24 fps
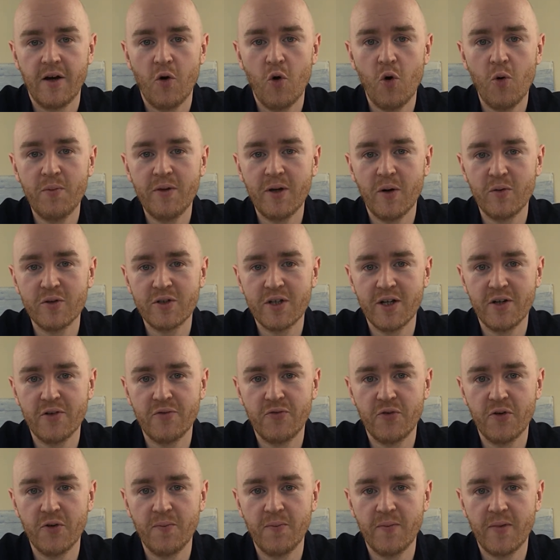Hope that was
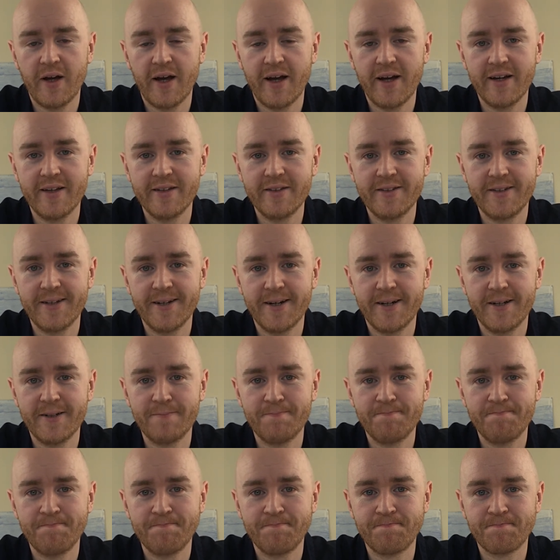helpful, and
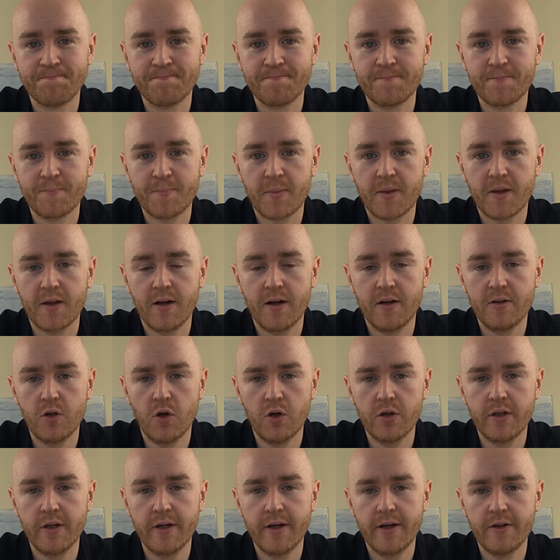um, I'll
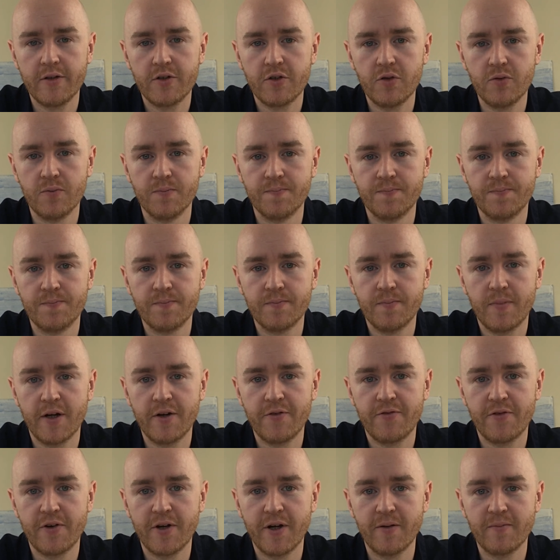talk to you again soon.
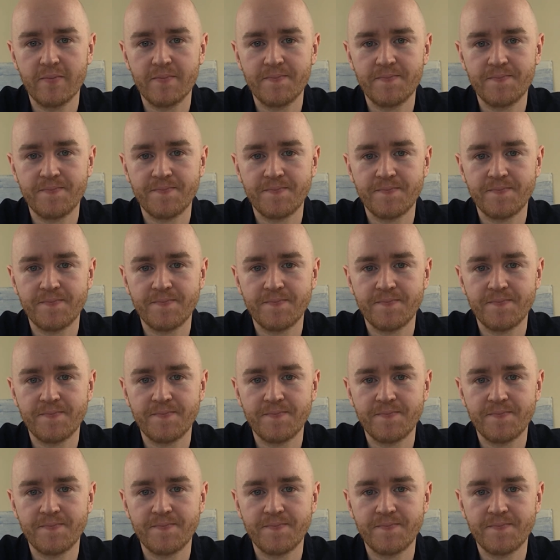Bye for now.